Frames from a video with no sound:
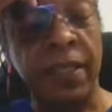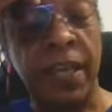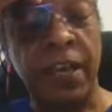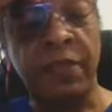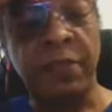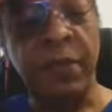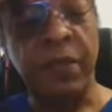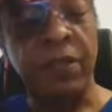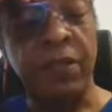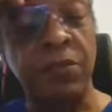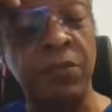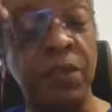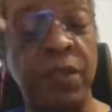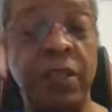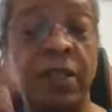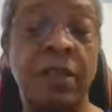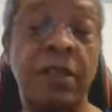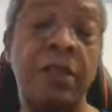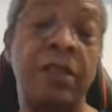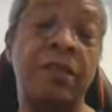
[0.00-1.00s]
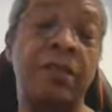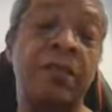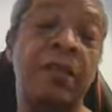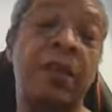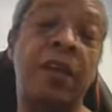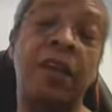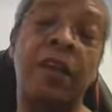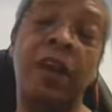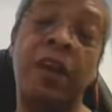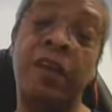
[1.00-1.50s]
I've been doing
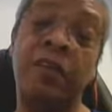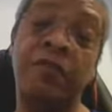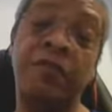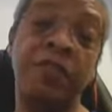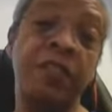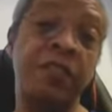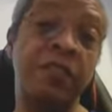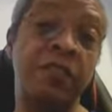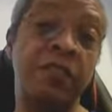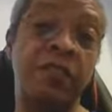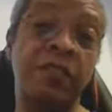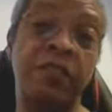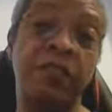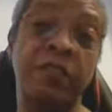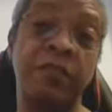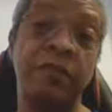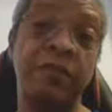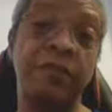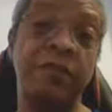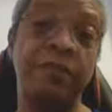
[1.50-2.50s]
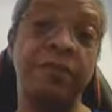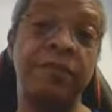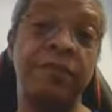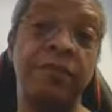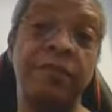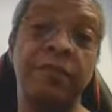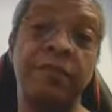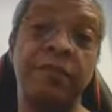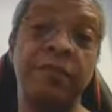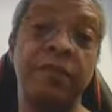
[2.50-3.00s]
a lot of research,
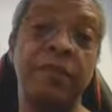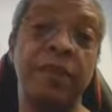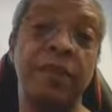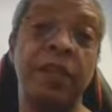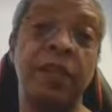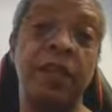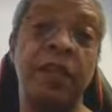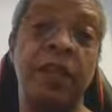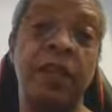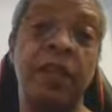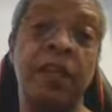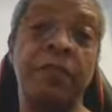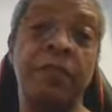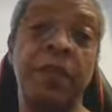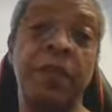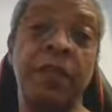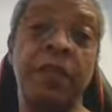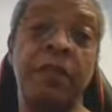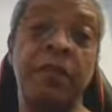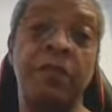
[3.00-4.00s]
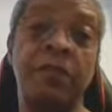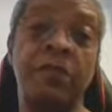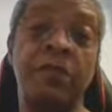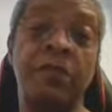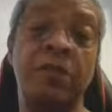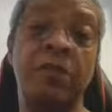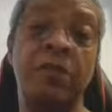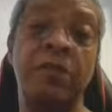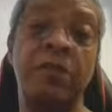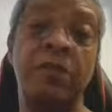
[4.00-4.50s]
and I've been
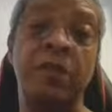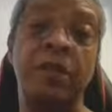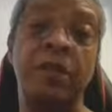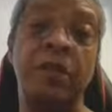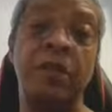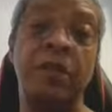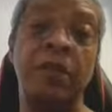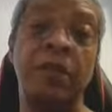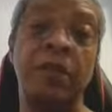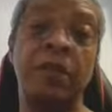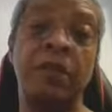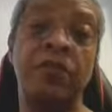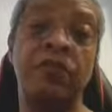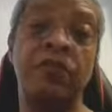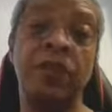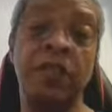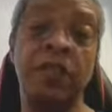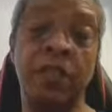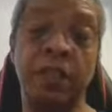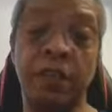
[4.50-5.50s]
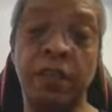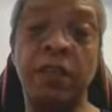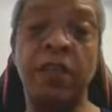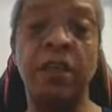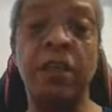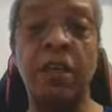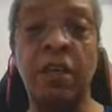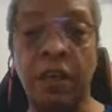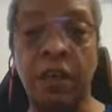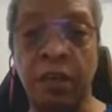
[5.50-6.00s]
also treating
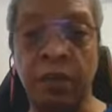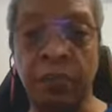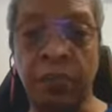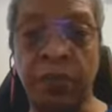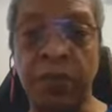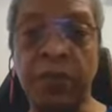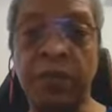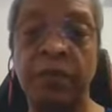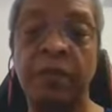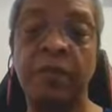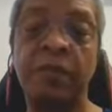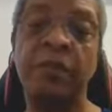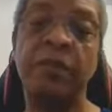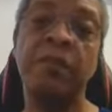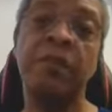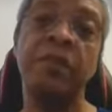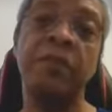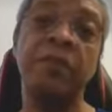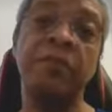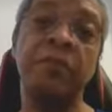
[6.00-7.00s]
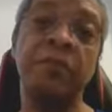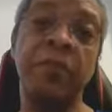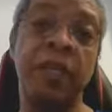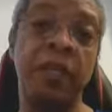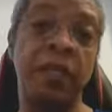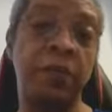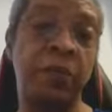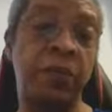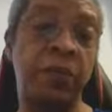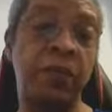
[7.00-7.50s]
a lot of persons,
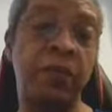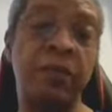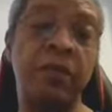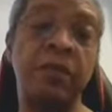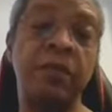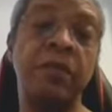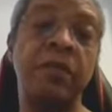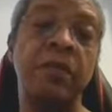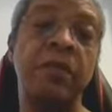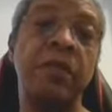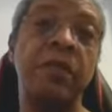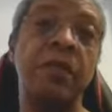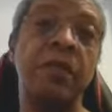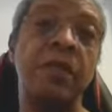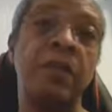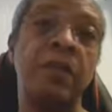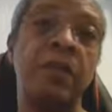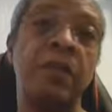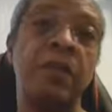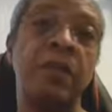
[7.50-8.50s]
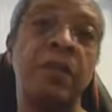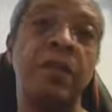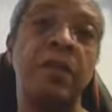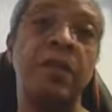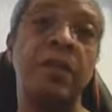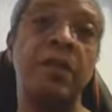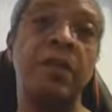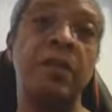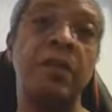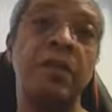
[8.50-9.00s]
many persons,
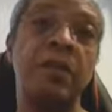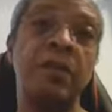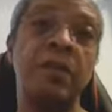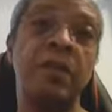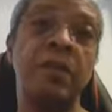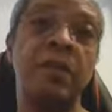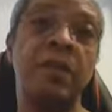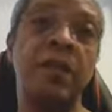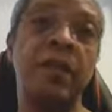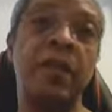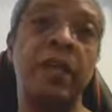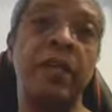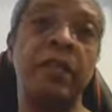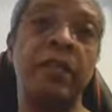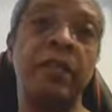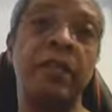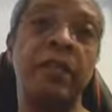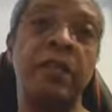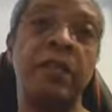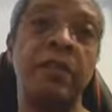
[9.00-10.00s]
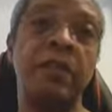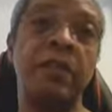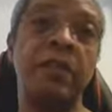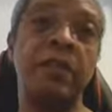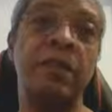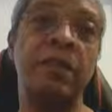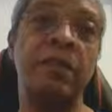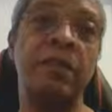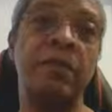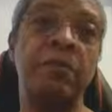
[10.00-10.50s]
and
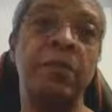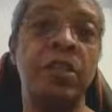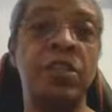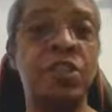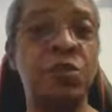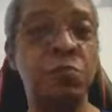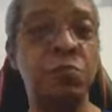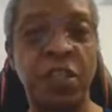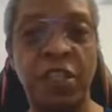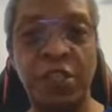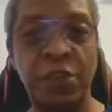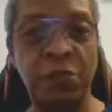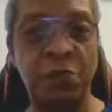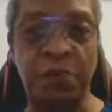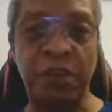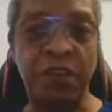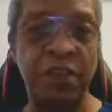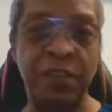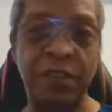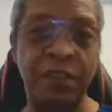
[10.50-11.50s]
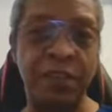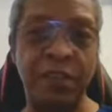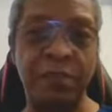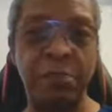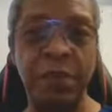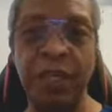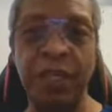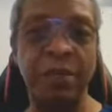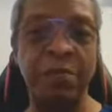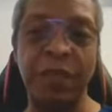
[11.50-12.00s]
much
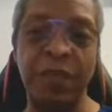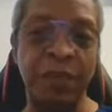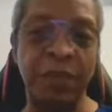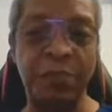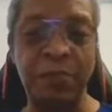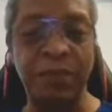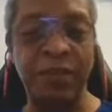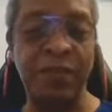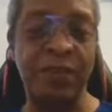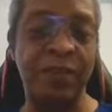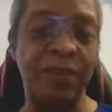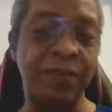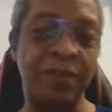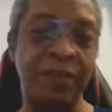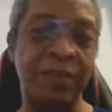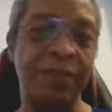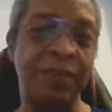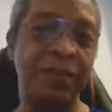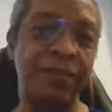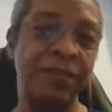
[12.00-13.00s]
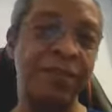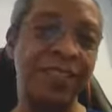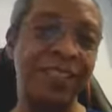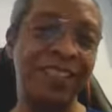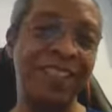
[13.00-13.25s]
persons, many persons.